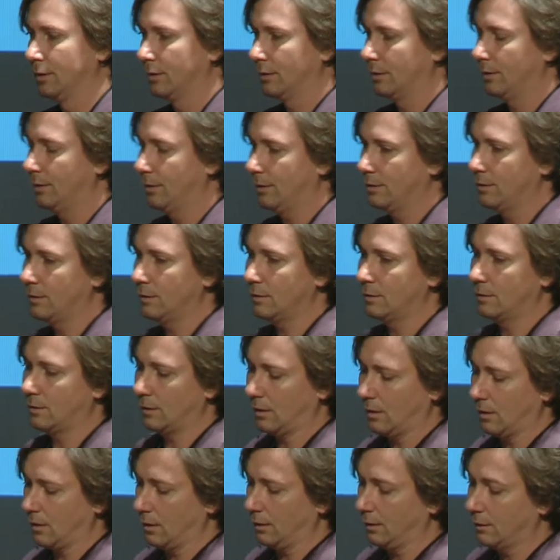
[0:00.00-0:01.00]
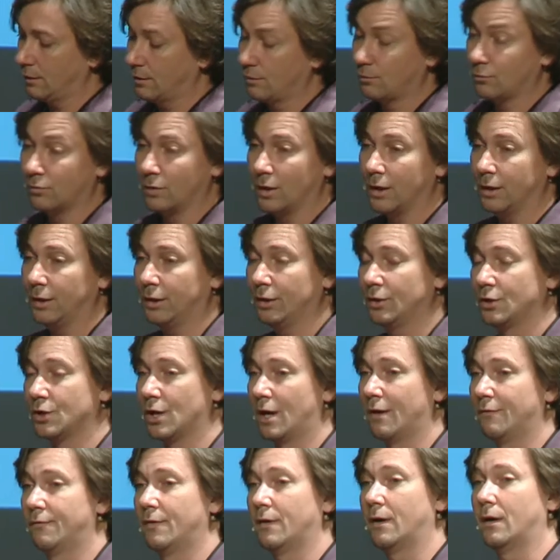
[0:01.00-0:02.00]
This is, uh, it's running
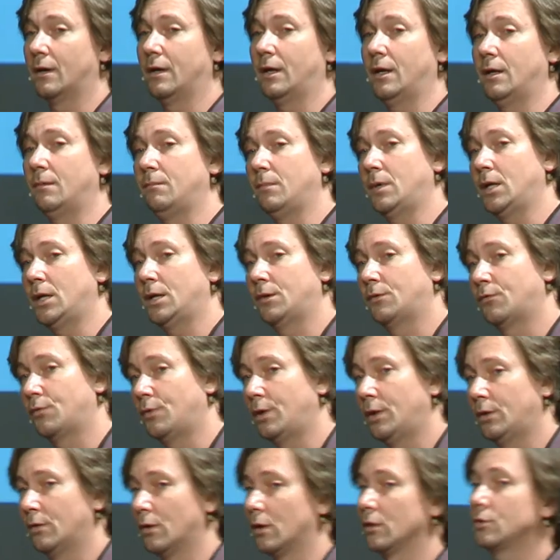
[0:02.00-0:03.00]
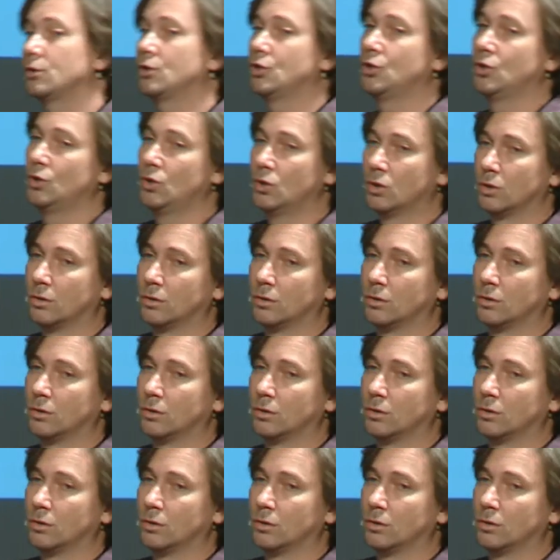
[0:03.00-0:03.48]
Java ME 3.2.